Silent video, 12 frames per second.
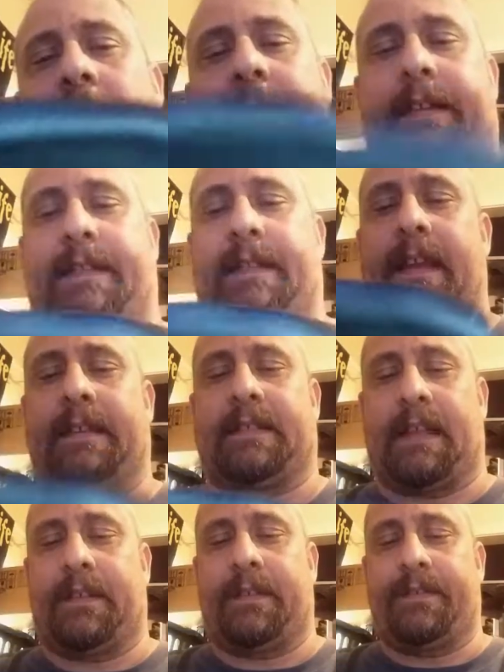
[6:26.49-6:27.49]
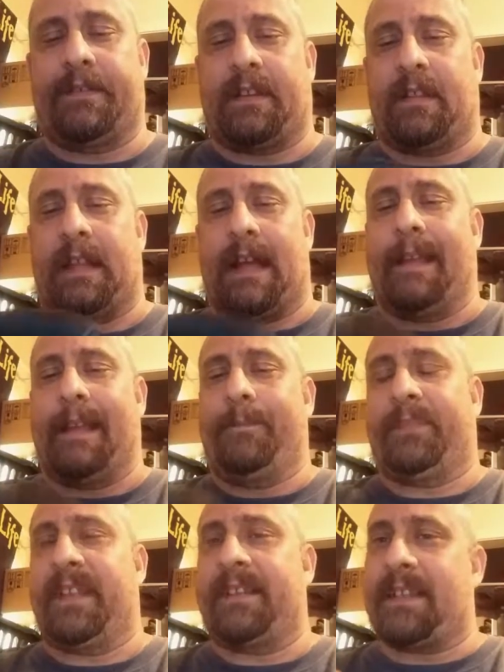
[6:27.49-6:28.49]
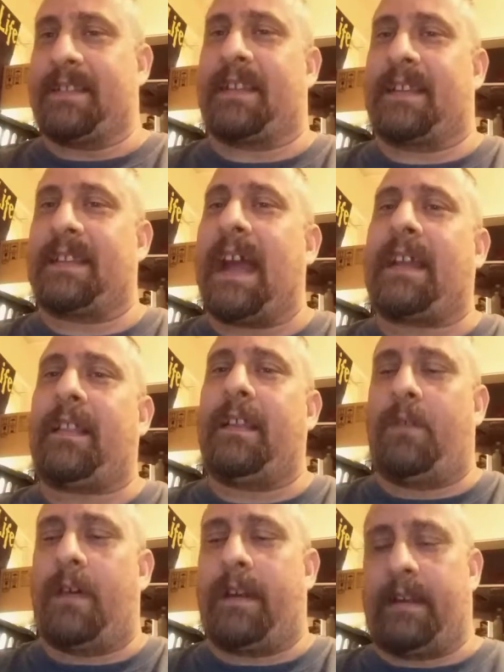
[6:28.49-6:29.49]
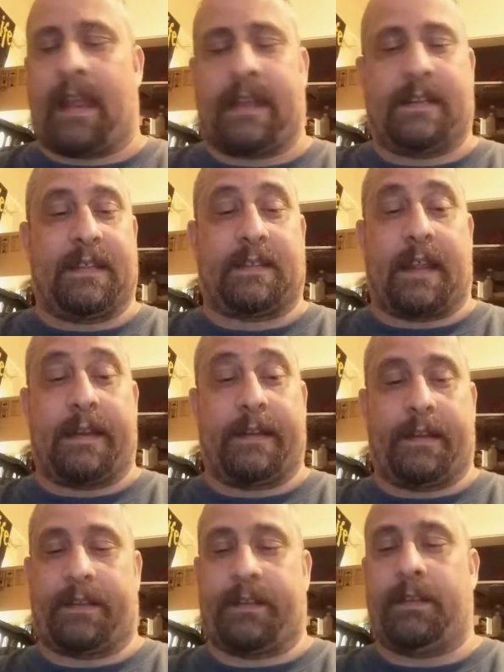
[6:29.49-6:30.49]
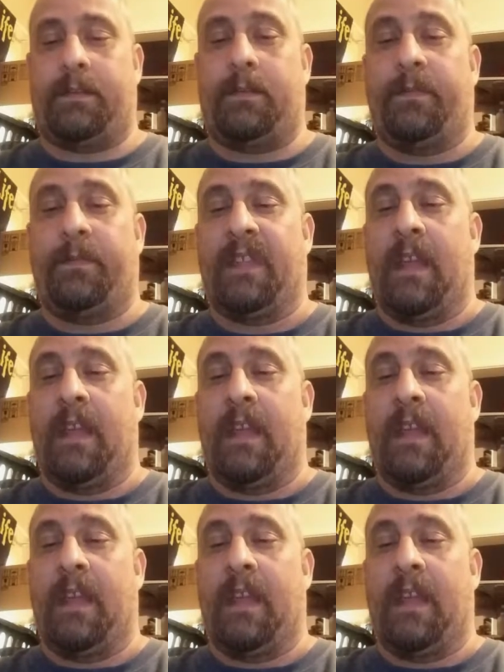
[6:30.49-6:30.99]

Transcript: It's nice. I use it a lot. It does exactly what I designed it to do.